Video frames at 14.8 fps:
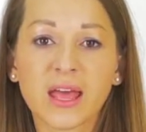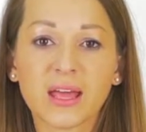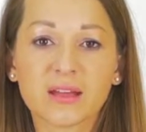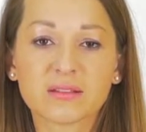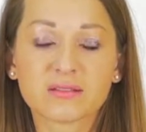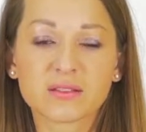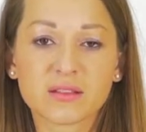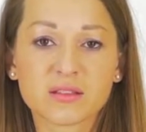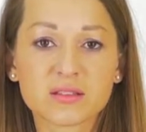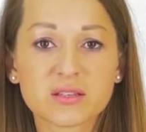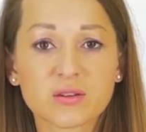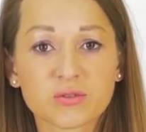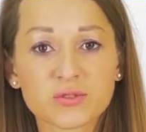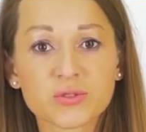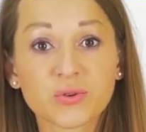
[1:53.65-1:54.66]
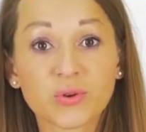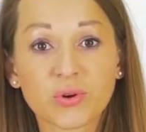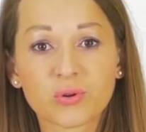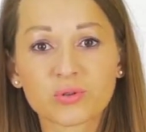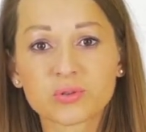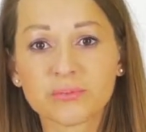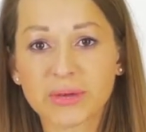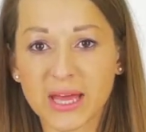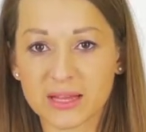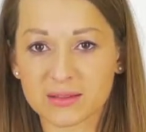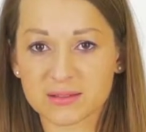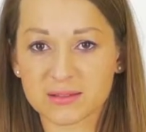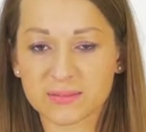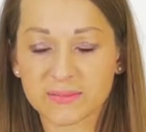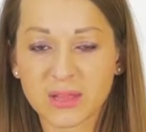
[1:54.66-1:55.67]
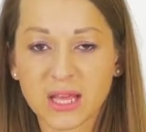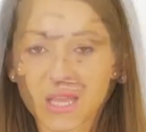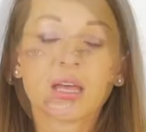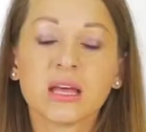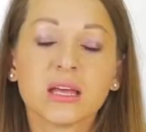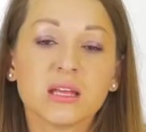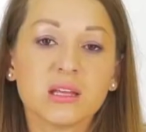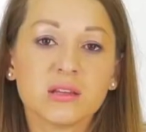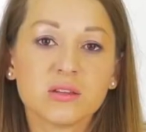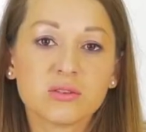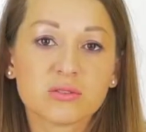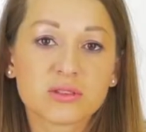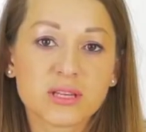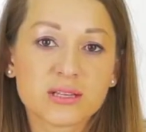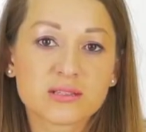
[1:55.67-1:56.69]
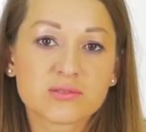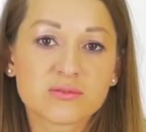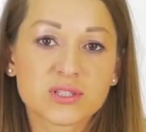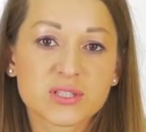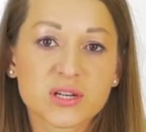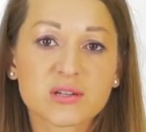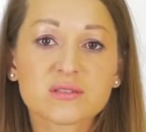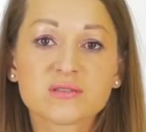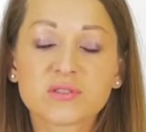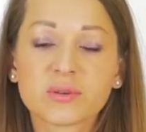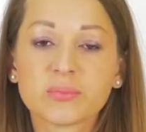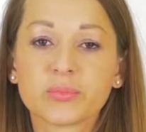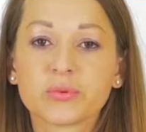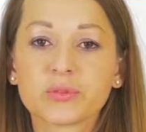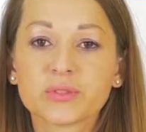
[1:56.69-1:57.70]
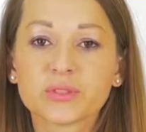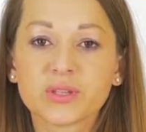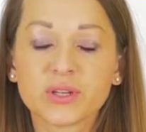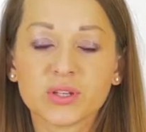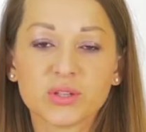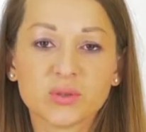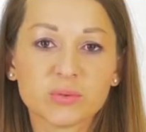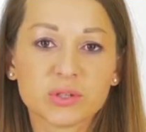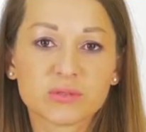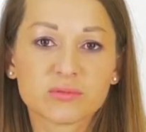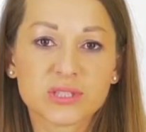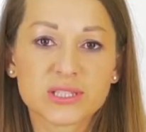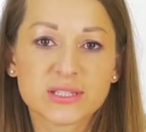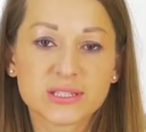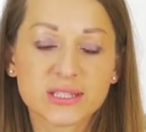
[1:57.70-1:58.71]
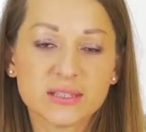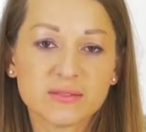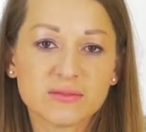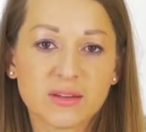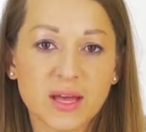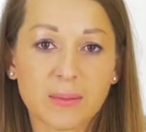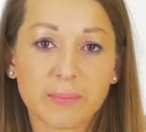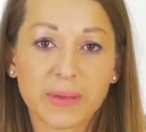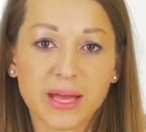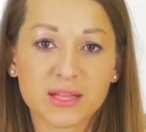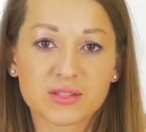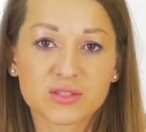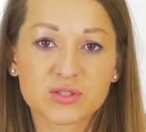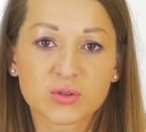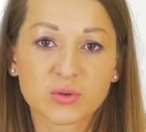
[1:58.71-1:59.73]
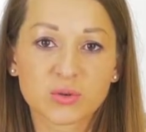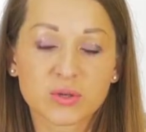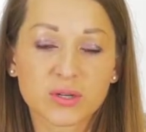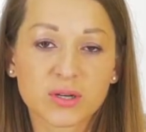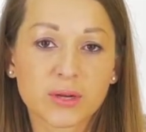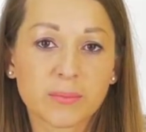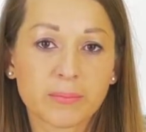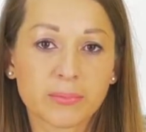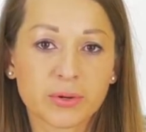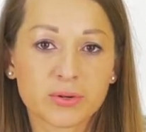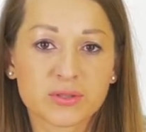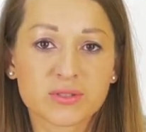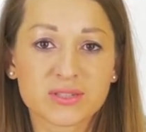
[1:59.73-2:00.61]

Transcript: and these are also called bands. In your test results report, you will receive a band score per